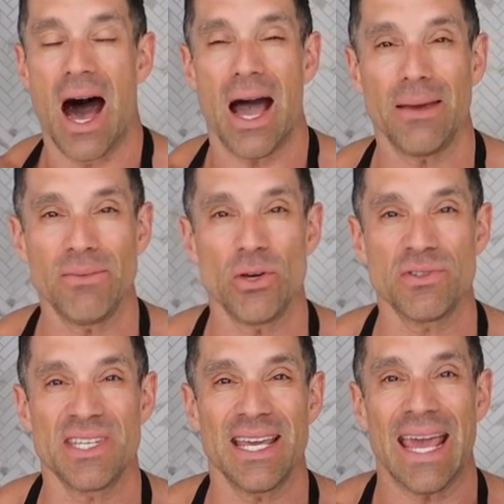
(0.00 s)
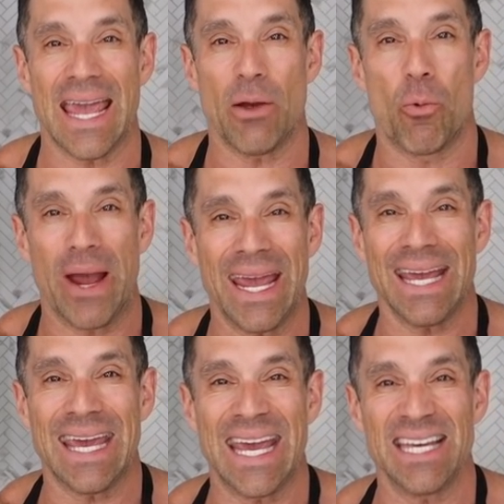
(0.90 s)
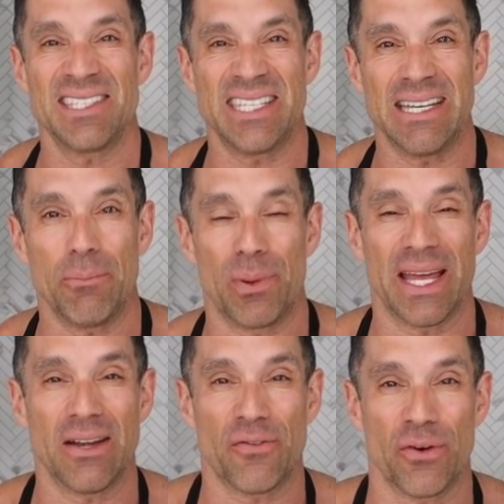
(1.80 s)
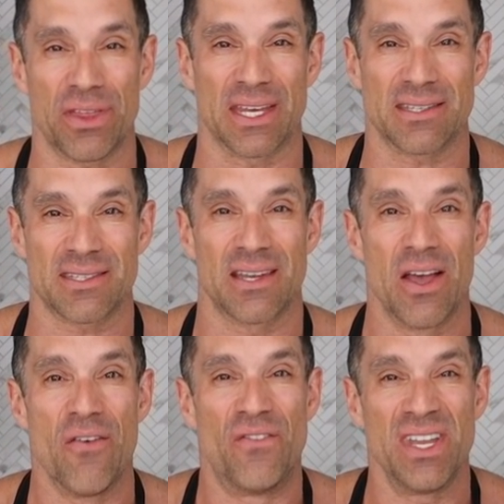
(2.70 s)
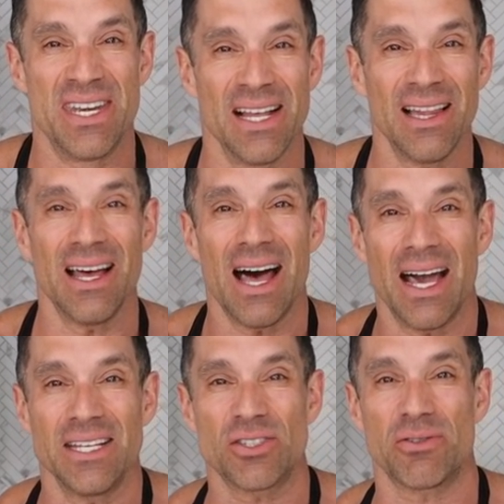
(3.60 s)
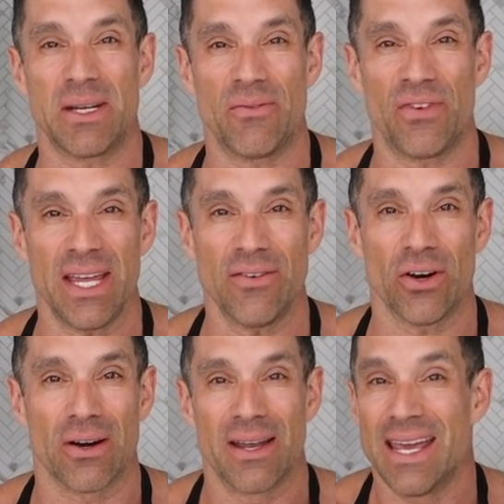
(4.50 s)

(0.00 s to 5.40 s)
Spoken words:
I'm using a whey casein blend for this, vanilla ice cream flavor.